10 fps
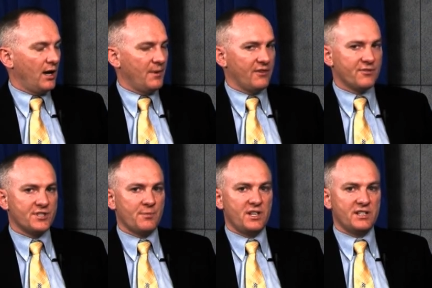And for
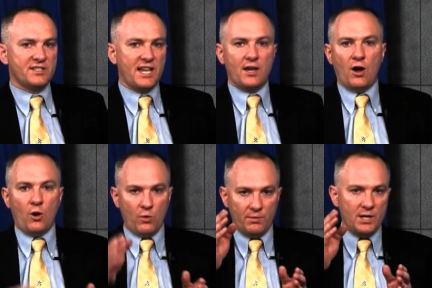somebody to say,
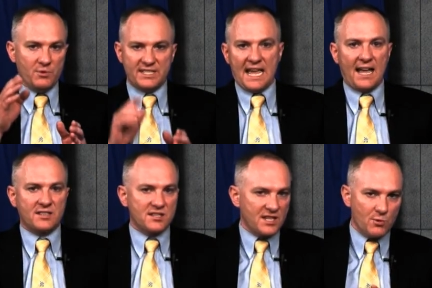oh, it was
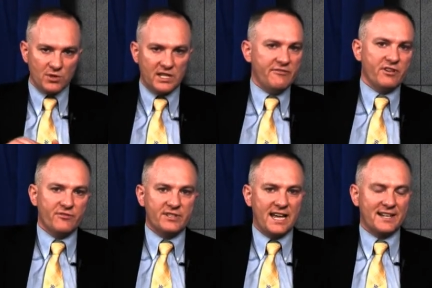taxes, they were leaving for
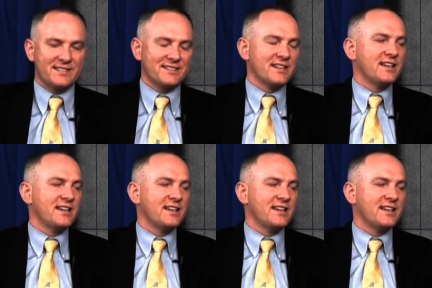taxes,